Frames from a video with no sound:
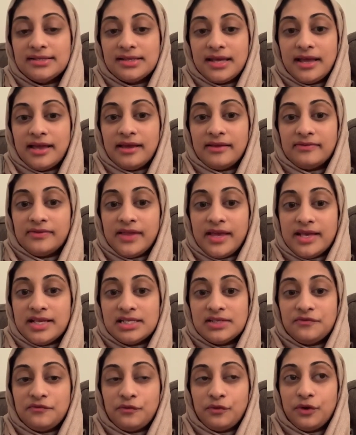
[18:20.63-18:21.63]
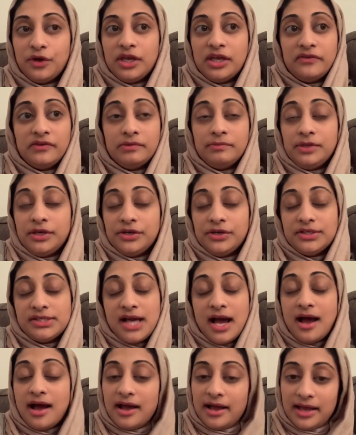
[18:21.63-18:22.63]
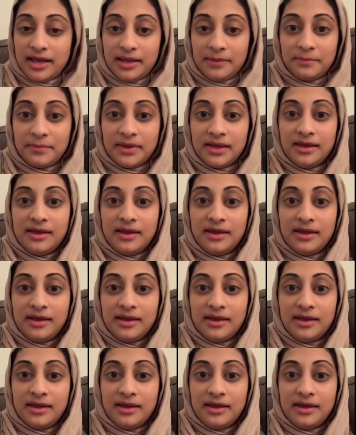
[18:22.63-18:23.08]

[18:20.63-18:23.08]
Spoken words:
and thanks for giving me your time,